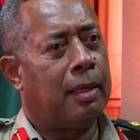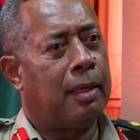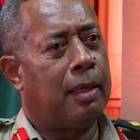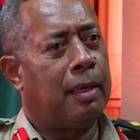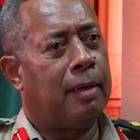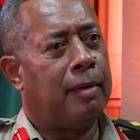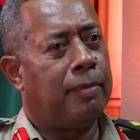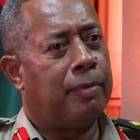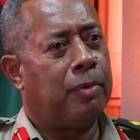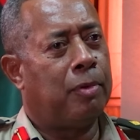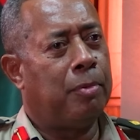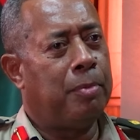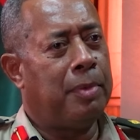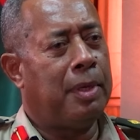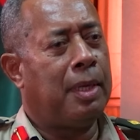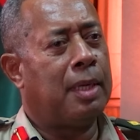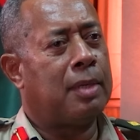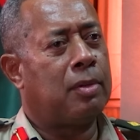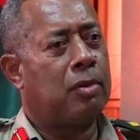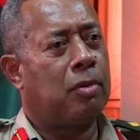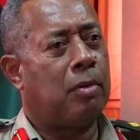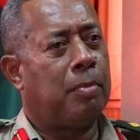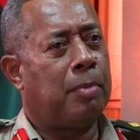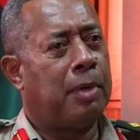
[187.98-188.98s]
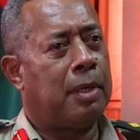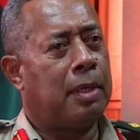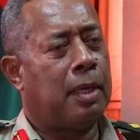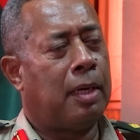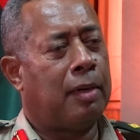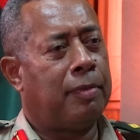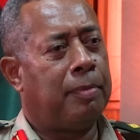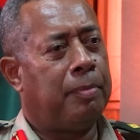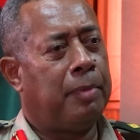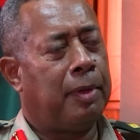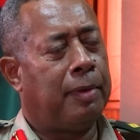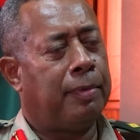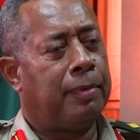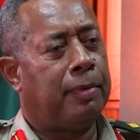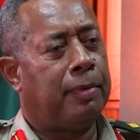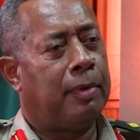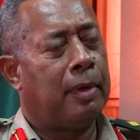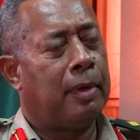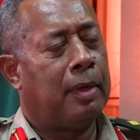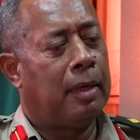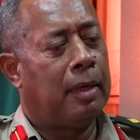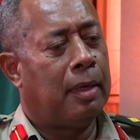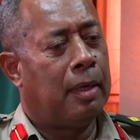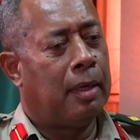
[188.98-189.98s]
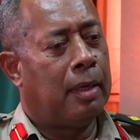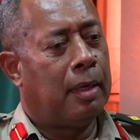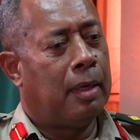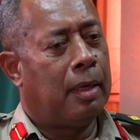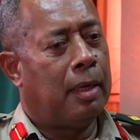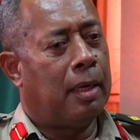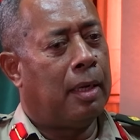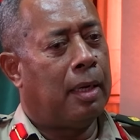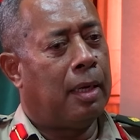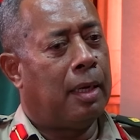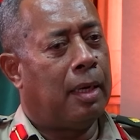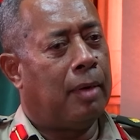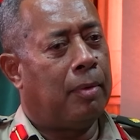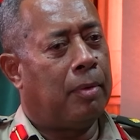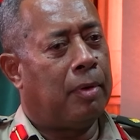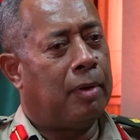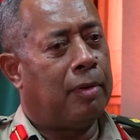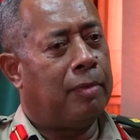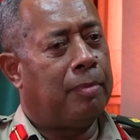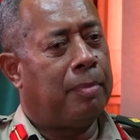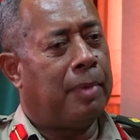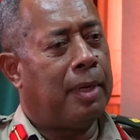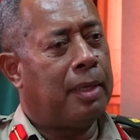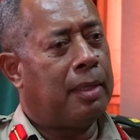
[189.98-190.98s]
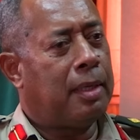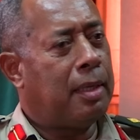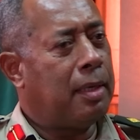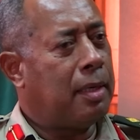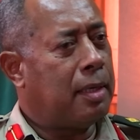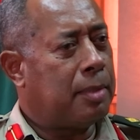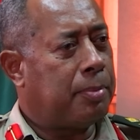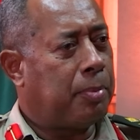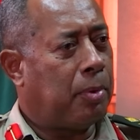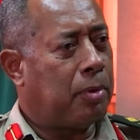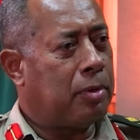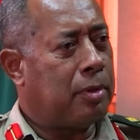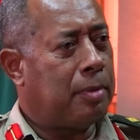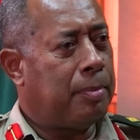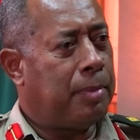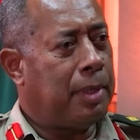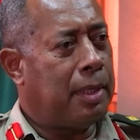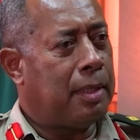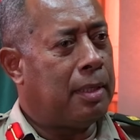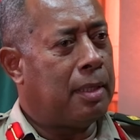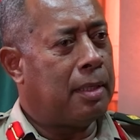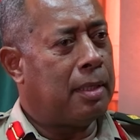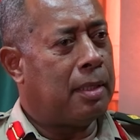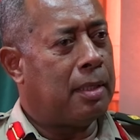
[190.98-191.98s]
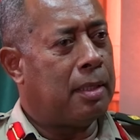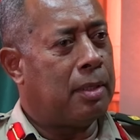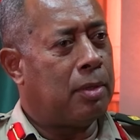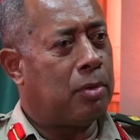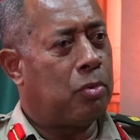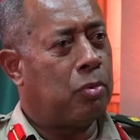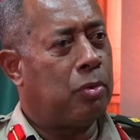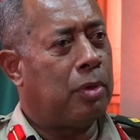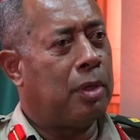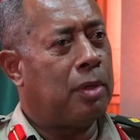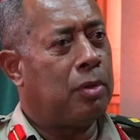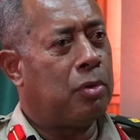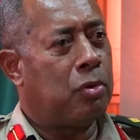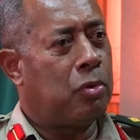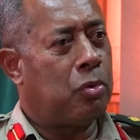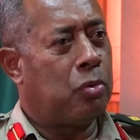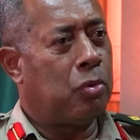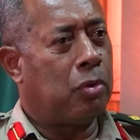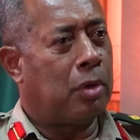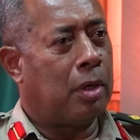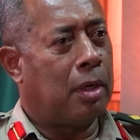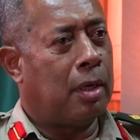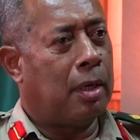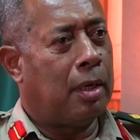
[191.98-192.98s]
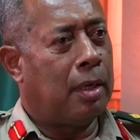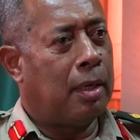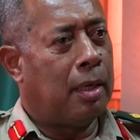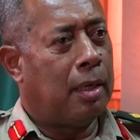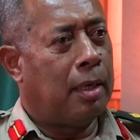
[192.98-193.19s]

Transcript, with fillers: And for me as Command RFMF, one of my key responsibilities is to ensure